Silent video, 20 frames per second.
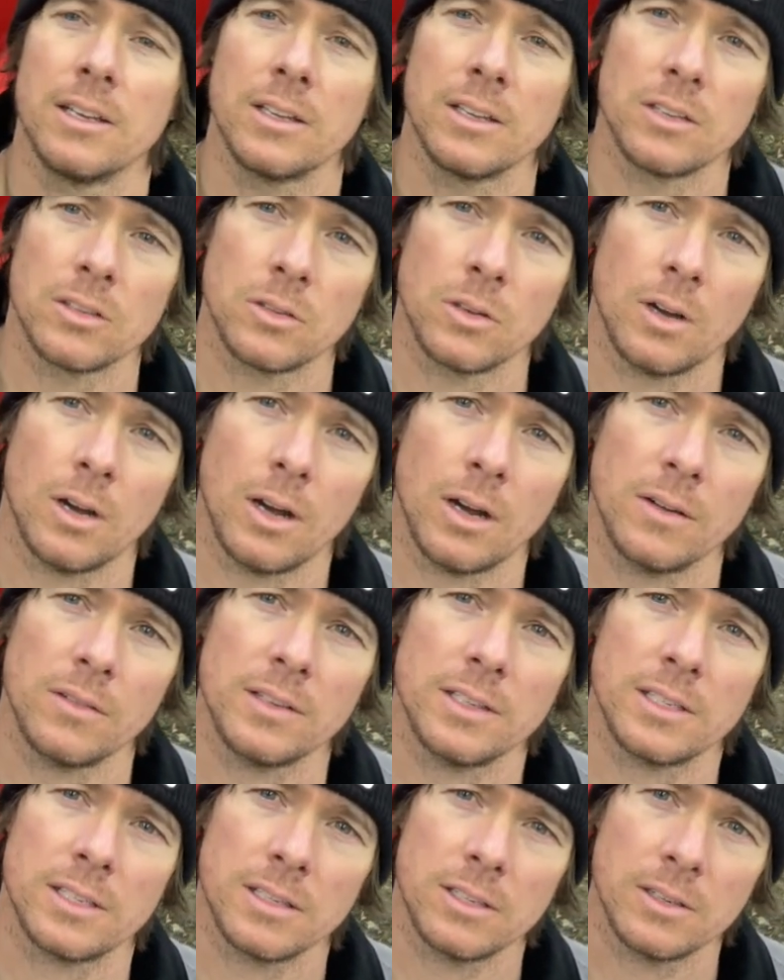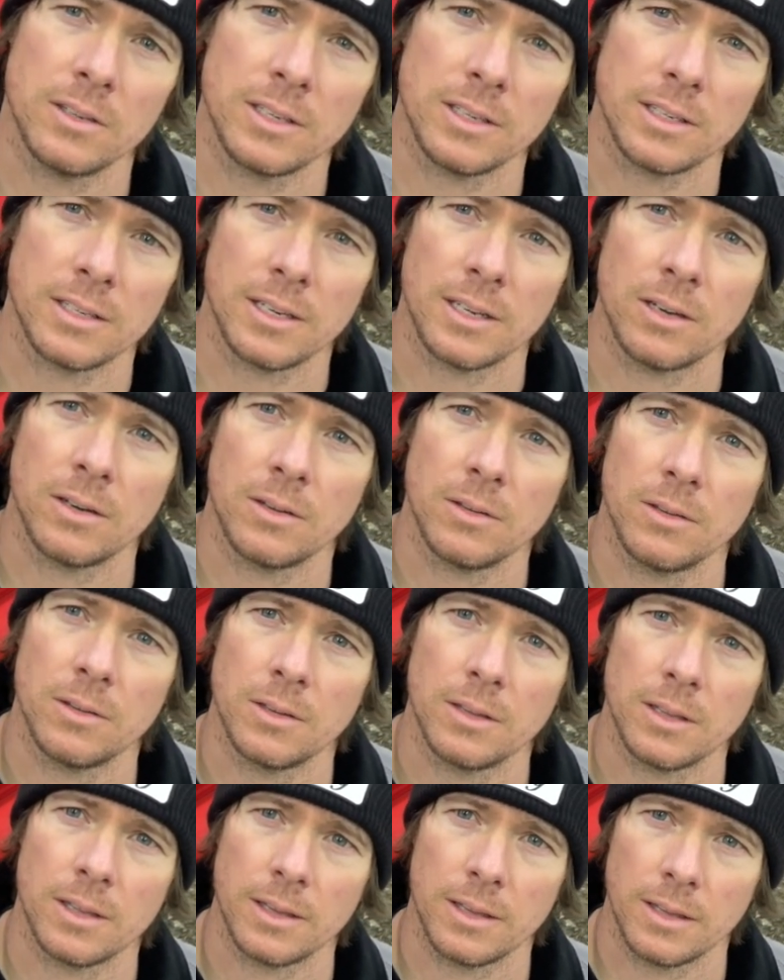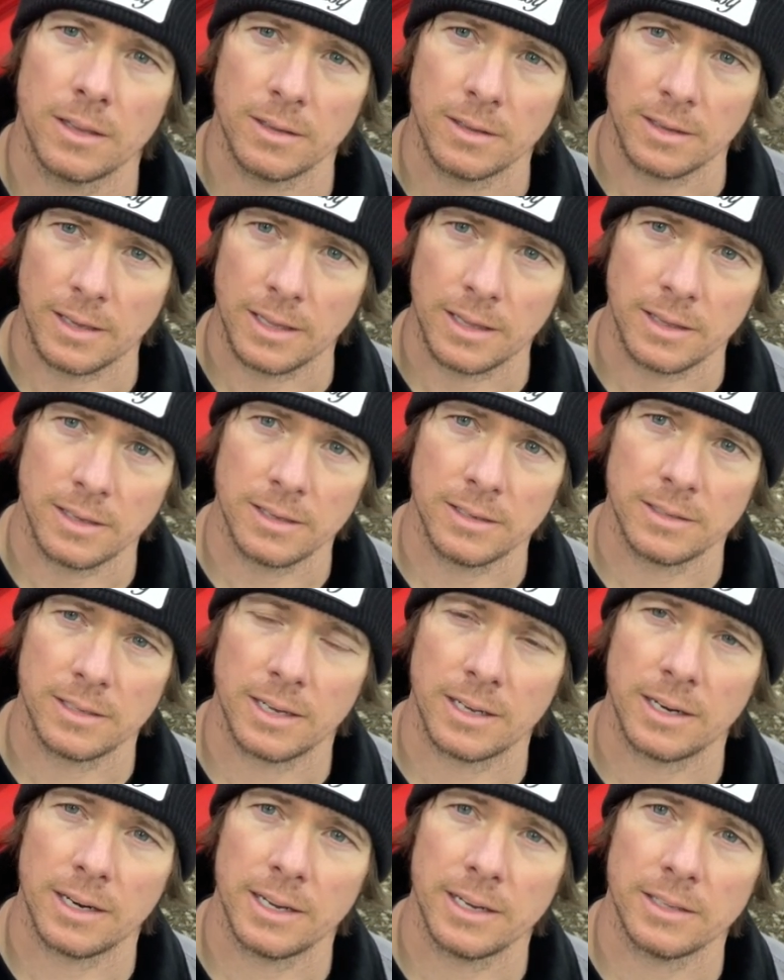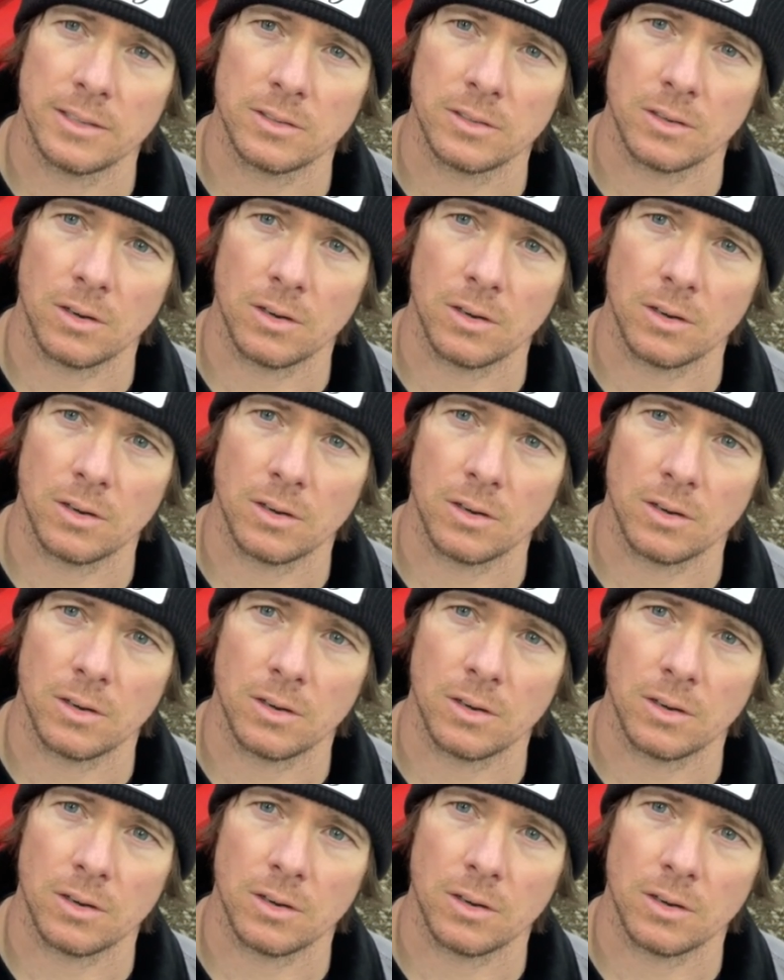So obviously you can tell that these headlights